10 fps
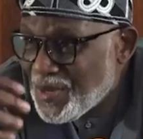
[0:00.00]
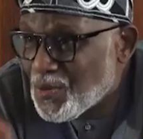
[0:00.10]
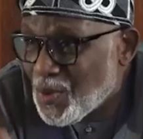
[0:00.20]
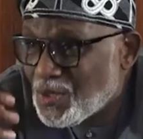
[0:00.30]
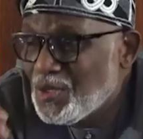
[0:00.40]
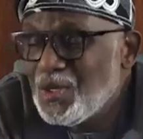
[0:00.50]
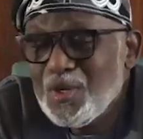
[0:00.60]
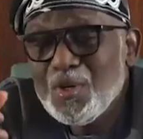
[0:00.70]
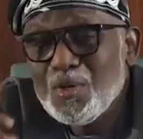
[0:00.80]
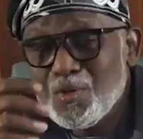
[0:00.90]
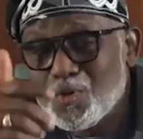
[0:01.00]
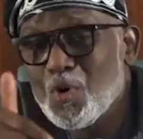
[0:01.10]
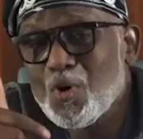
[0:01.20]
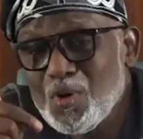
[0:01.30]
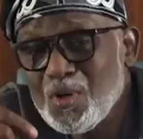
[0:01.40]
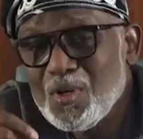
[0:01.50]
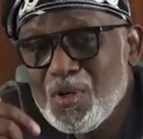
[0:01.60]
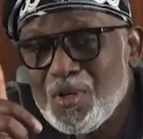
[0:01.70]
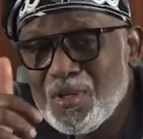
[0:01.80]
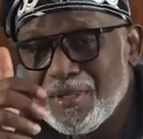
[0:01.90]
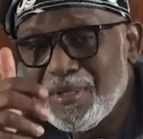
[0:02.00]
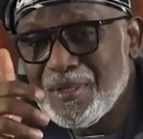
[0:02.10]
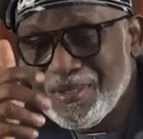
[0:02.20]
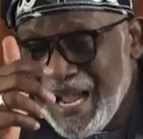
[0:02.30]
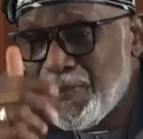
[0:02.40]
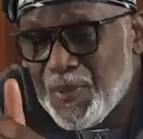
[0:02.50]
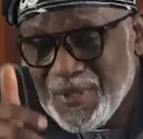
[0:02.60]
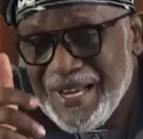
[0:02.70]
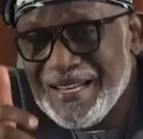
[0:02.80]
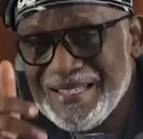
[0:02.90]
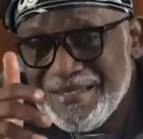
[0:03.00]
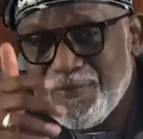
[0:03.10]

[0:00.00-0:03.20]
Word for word: be the one to. That project